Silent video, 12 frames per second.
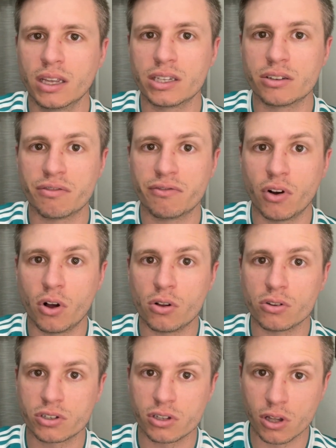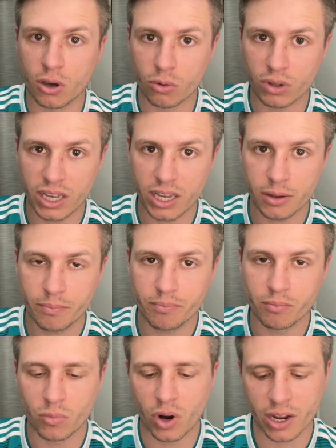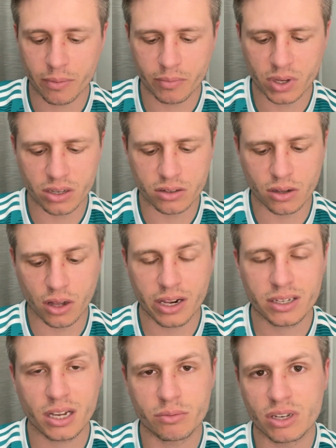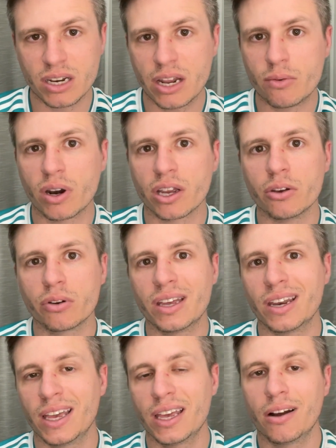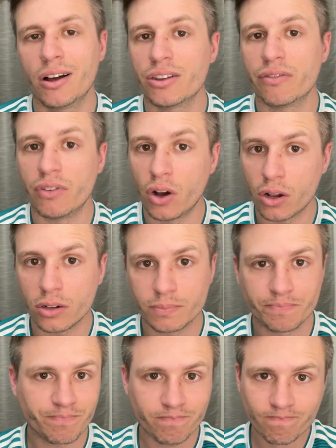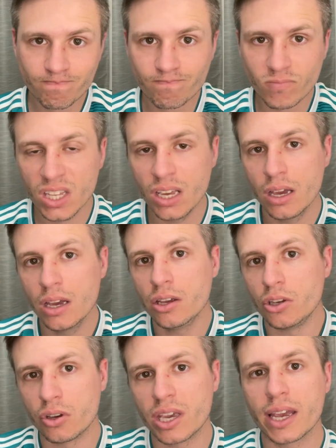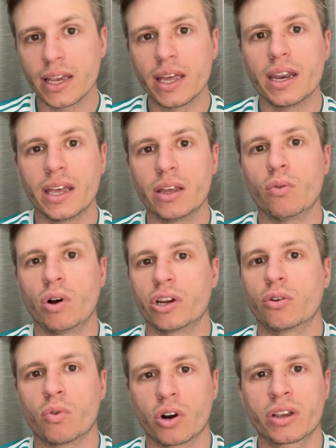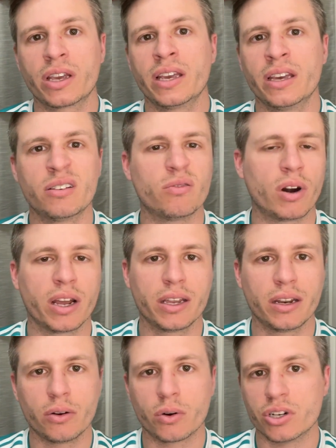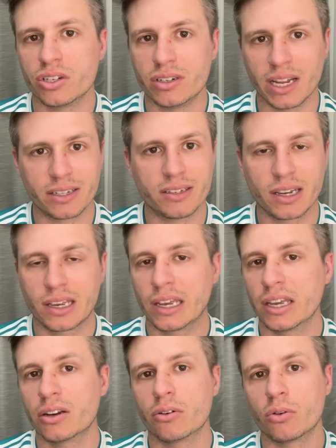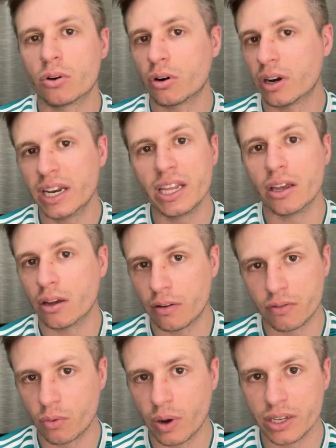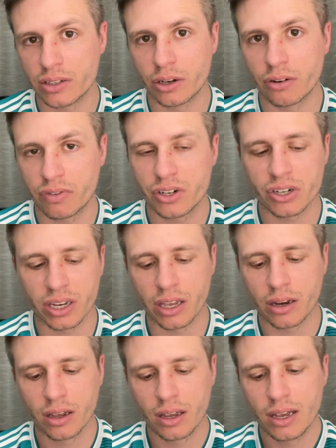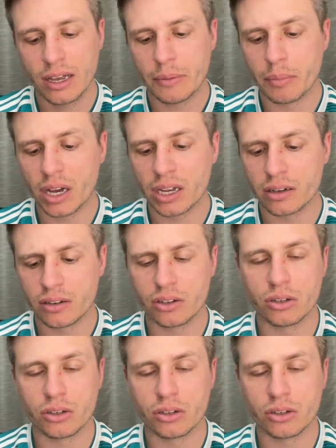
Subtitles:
it to fall slowly, right? Because a lot of times a Ned rig, you'll get hit on the fall. You can get hit while you're working it, right? Or just dead sticking it, or any of the ways that you're fishing it. But